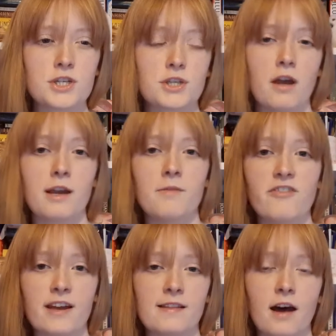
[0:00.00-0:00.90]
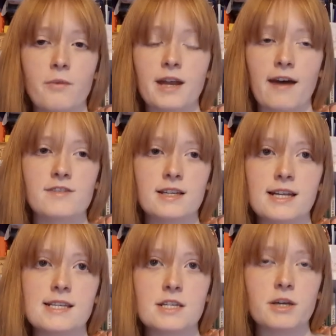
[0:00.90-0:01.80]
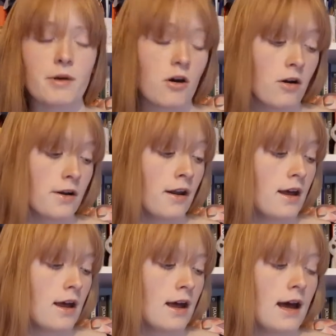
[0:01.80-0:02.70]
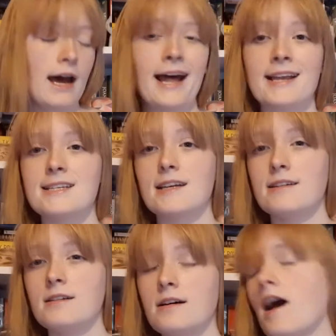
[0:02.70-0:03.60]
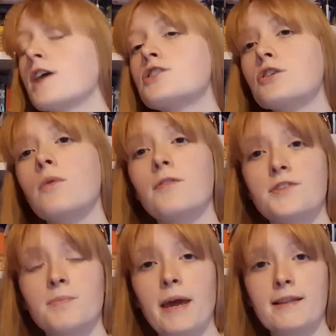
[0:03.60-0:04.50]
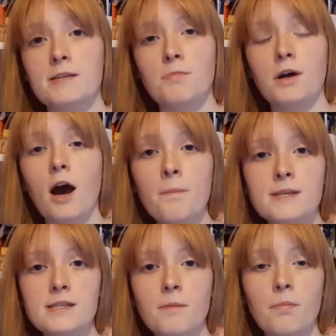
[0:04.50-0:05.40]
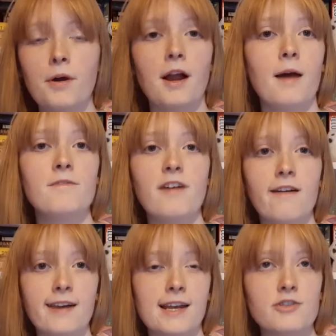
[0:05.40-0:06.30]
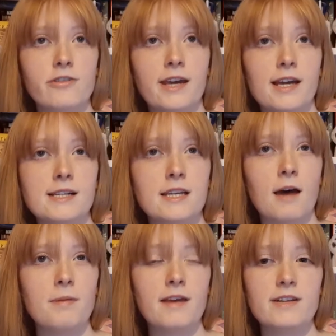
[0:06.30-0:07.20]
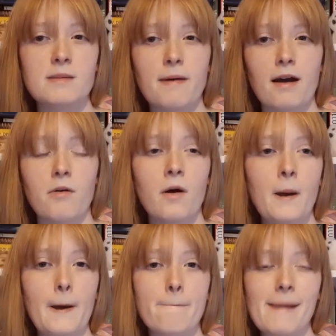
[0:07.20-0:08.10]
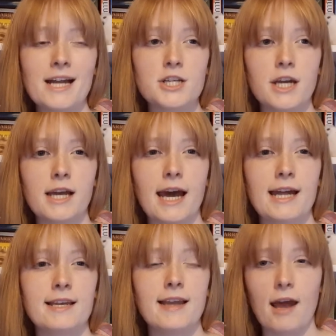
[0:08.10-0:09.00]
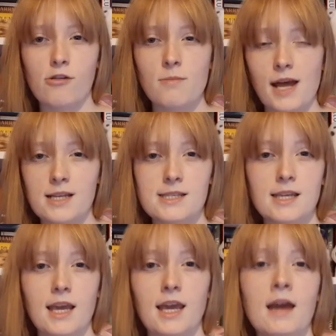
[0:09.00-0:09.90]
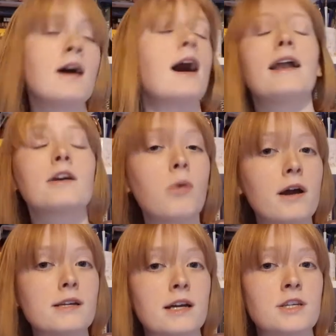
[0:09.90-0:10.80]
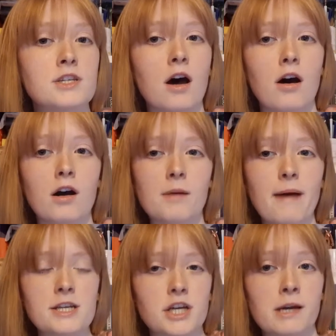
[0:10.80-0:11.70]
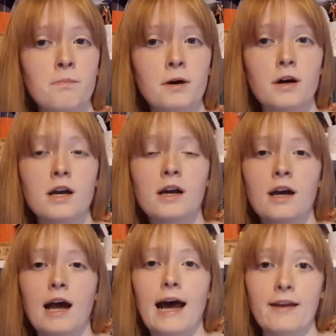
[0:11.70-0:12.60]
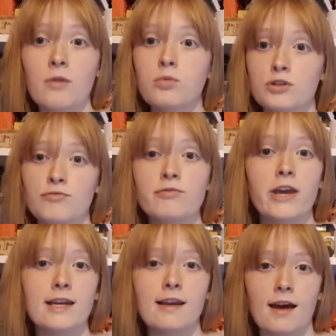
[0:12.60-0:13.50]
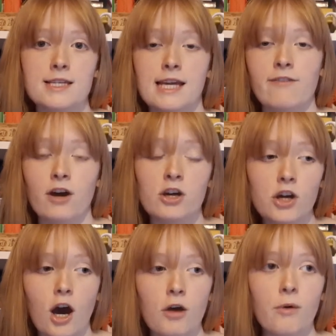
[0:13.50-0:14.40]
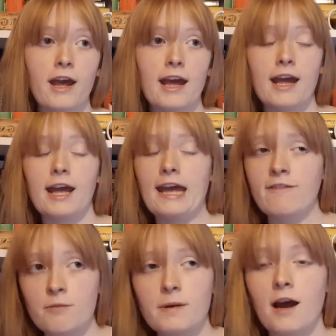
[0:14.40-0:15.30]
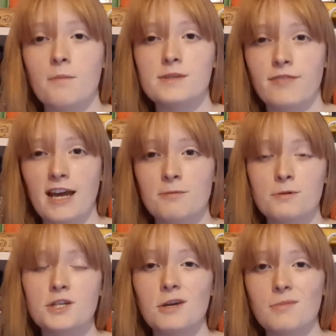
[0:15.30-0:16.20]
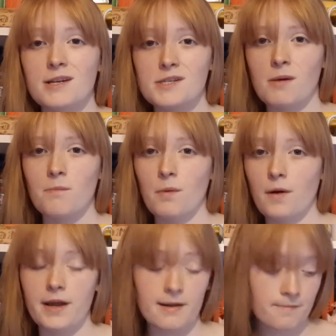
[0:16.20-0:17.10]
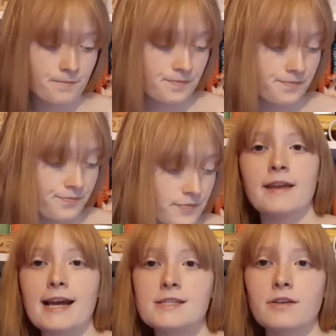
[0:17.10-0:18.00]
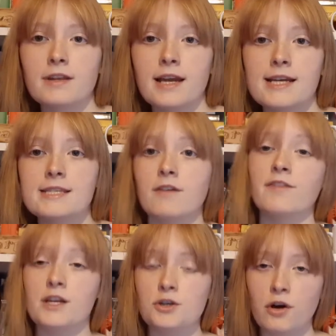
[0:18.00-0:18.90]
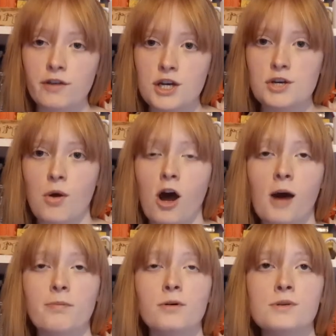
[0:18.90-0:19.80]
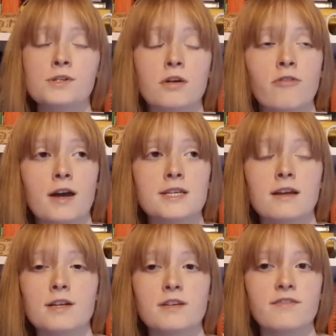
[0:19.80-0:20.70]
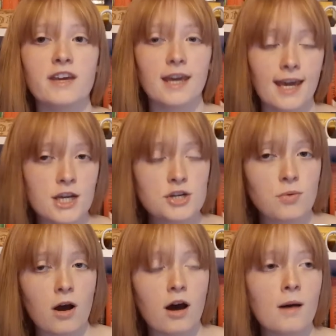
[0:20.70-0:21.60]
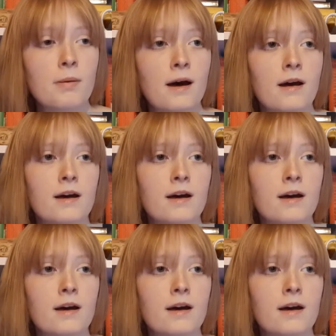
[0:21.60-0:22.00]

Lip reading: is the only thing that I would have to listen to it on. And I do want to pick this book up at some point. I'm very intrigued. I believe it's about magic and necromancy and quite a dark magic book. And I would really like to give it a go if it becomes available to me at some point. Next on the list, Victoria Schwab, also writing under V.E. Schwab.